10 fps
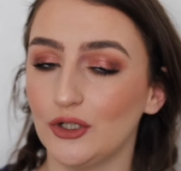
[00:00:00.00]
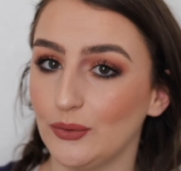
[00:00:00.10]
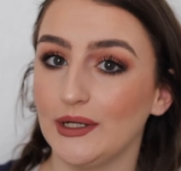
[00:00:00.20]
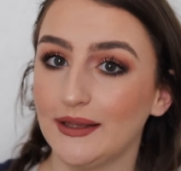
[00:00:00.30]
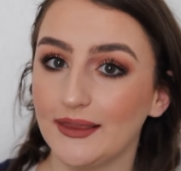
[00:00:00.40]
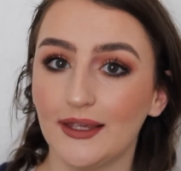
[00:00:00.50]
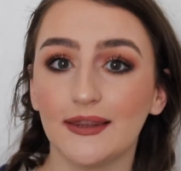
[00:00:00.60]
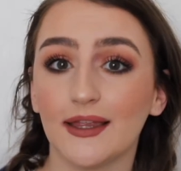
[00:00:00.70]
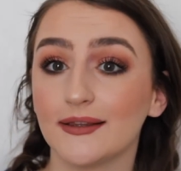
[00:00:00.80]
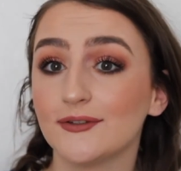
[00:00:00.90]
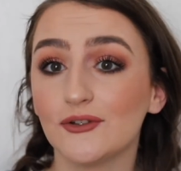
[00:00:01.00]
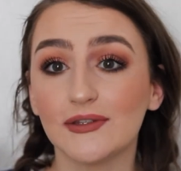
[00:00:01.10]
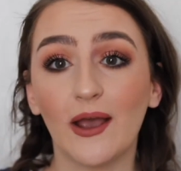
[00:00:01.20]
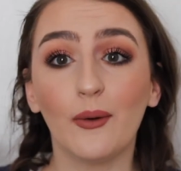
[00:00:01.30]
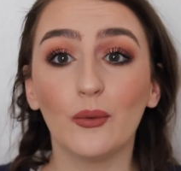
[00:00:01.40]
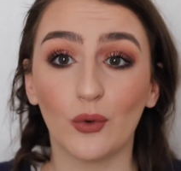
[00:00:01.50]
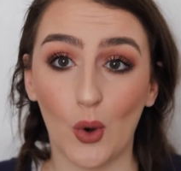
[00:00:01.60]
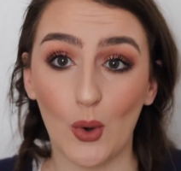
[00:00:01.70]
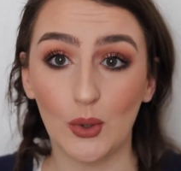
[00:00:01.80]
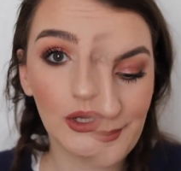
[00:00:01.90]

do anything. That's just how I roll.